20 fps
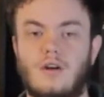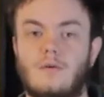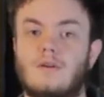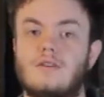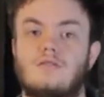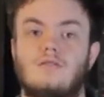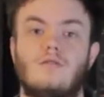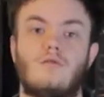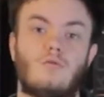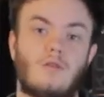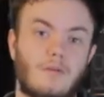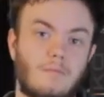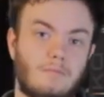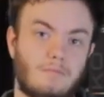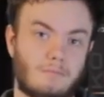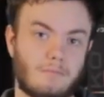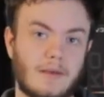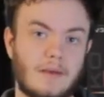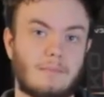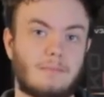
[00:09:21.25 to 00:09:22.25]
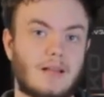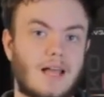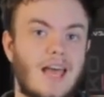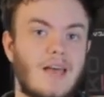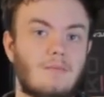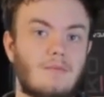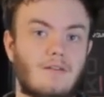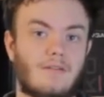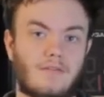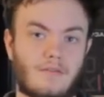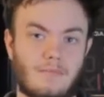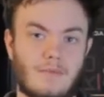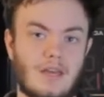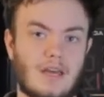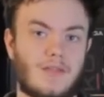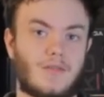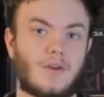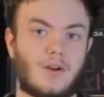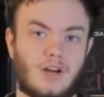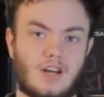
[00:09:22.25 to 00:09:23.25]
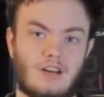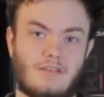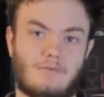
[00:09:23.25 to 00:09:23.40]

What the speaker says: which would be playable for me at 30